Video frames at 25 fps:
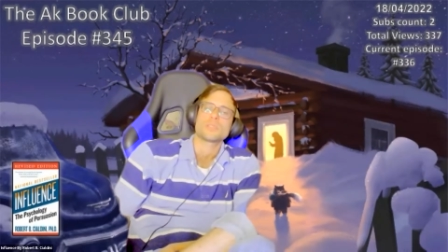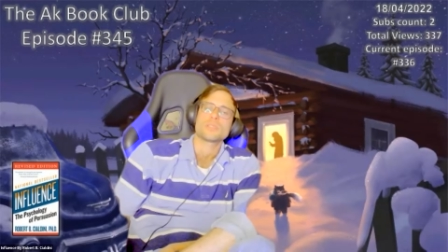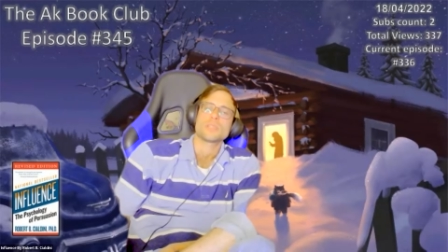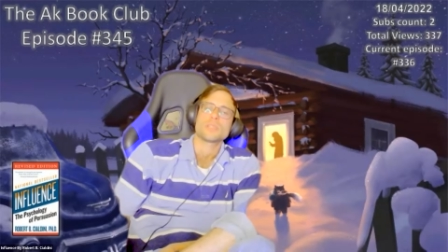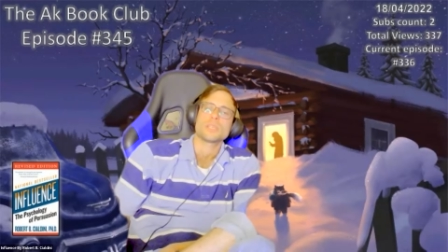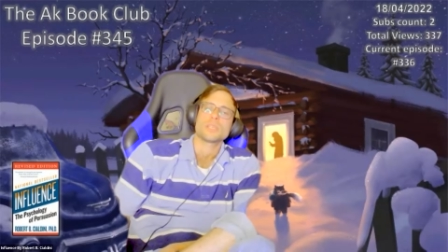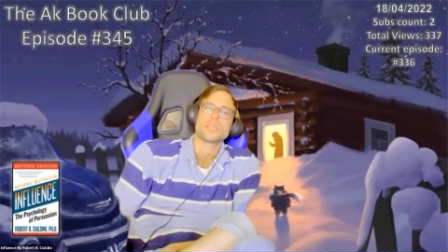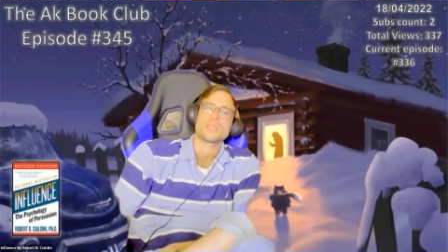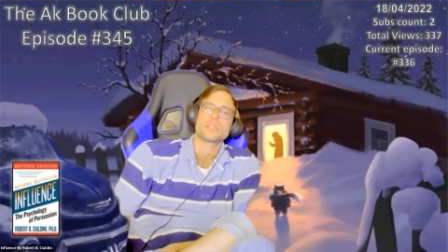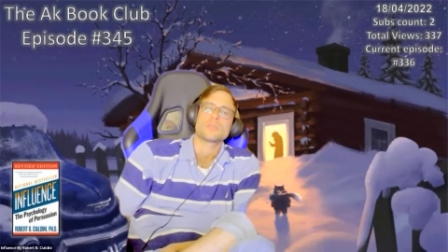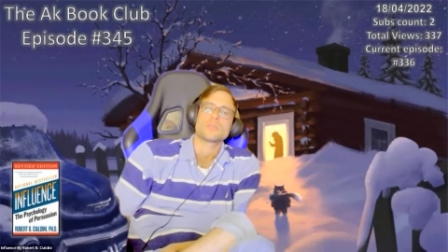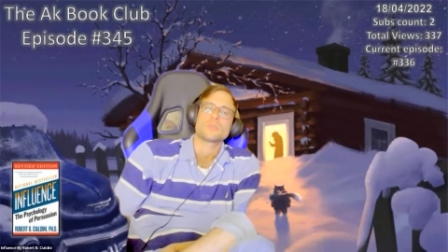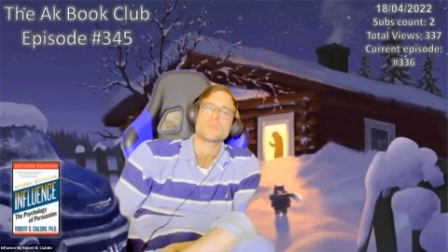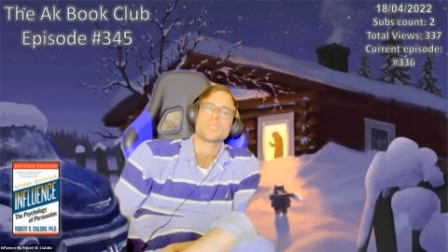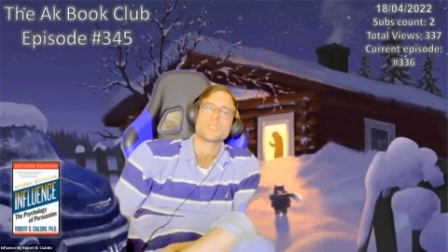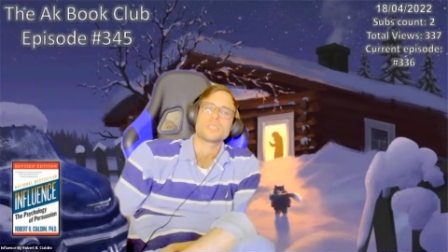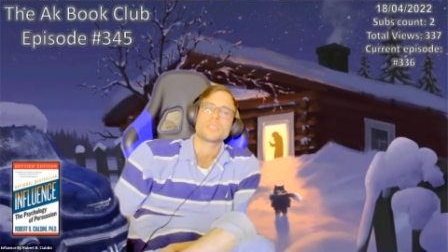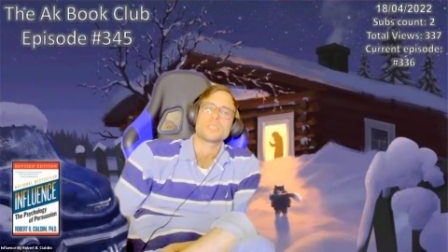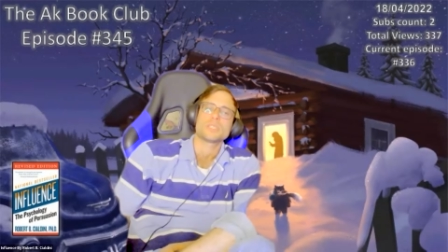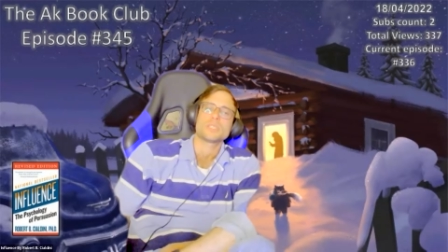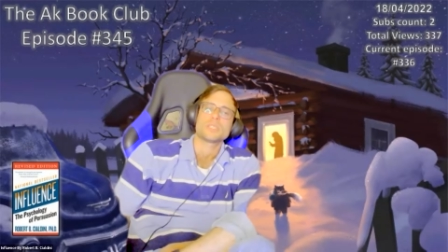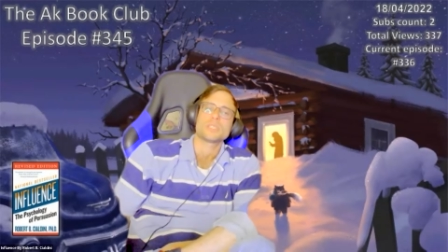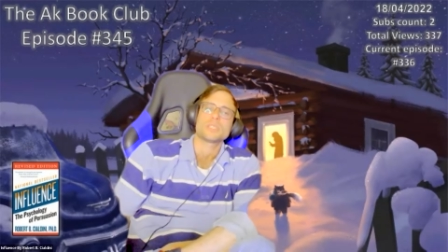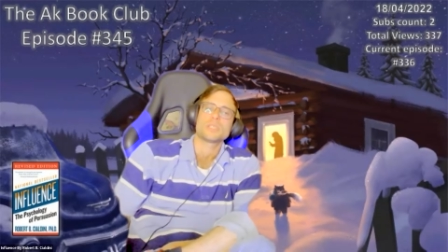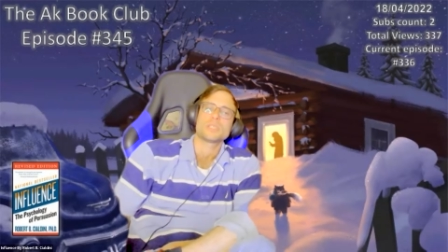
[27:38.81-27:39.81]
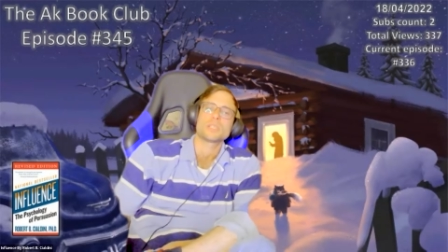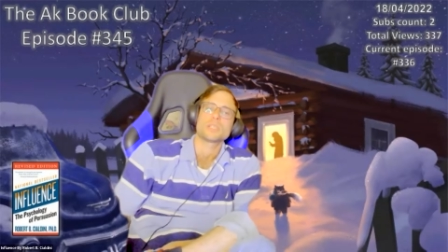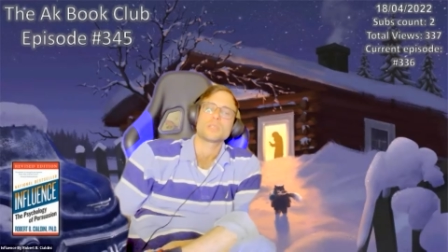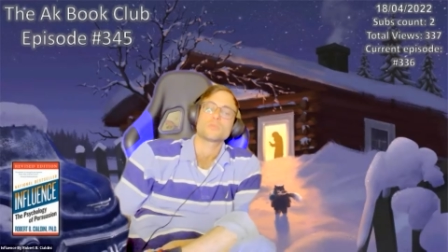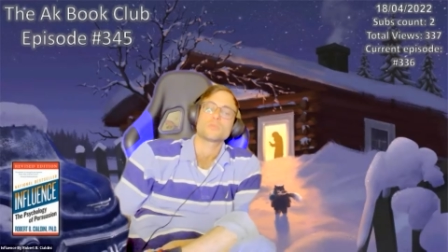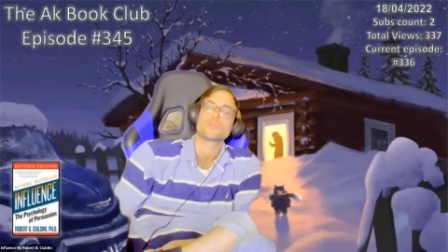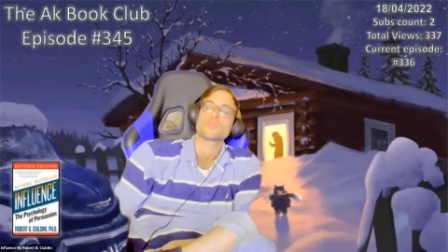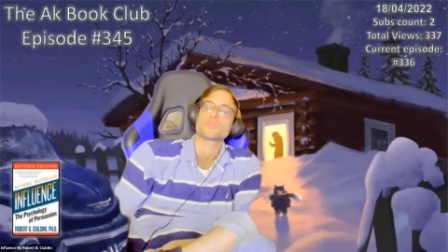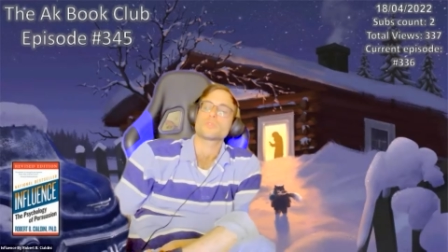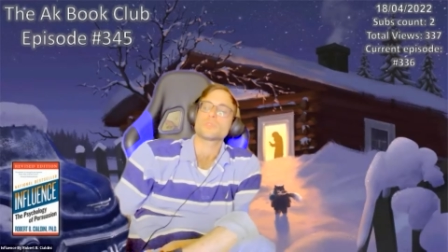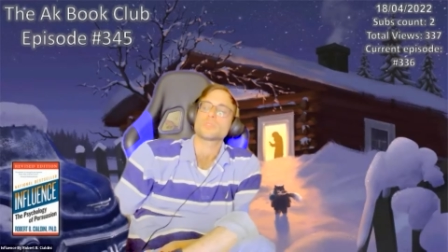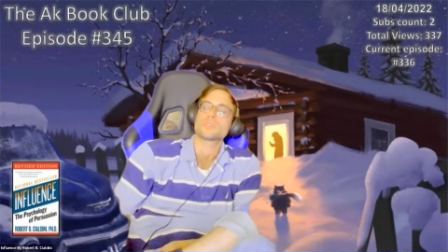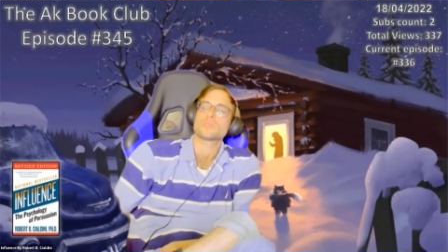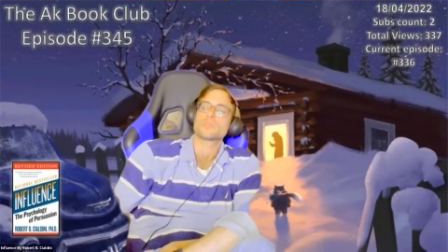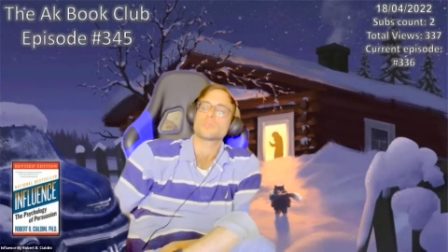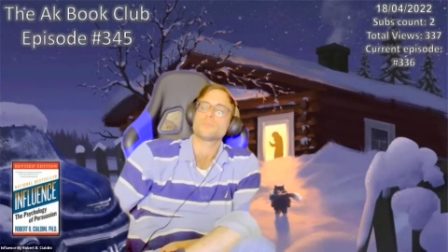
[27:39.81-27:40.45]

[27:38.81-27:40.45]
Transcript: had been removed.